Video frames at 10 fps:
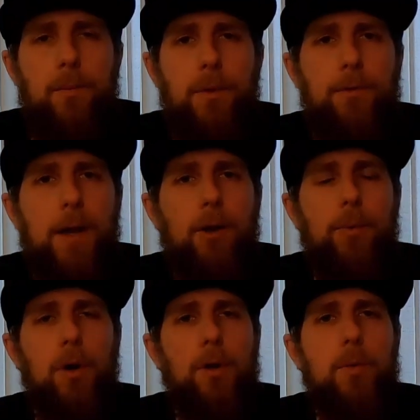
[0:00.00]
The final
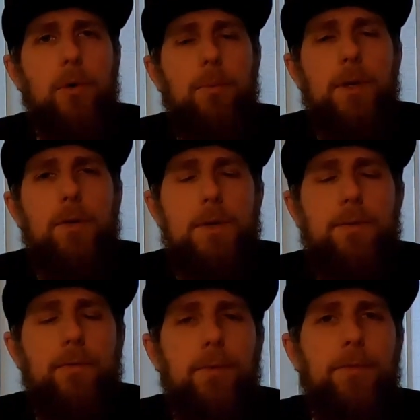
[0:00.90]
product that we're going to be
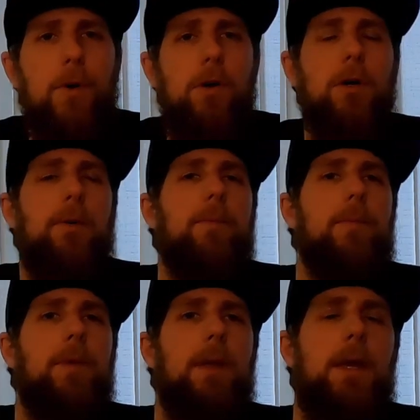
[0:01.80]
using from Funk
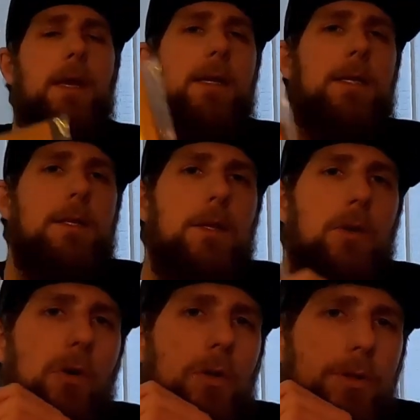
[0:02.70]
is the
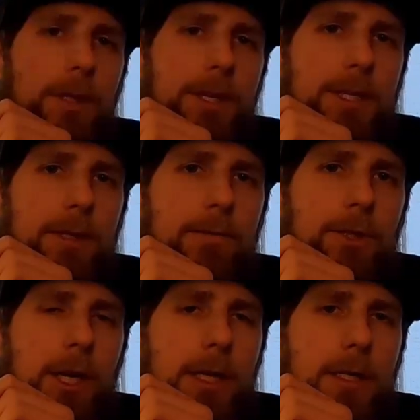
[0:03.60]
gold adhesive
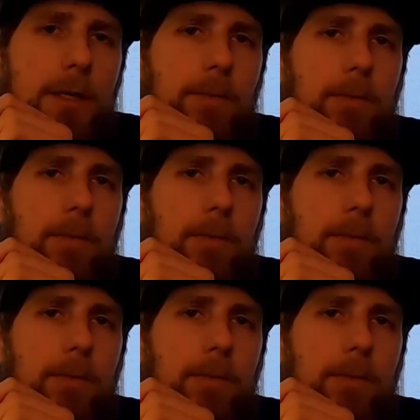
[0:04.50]
sheet.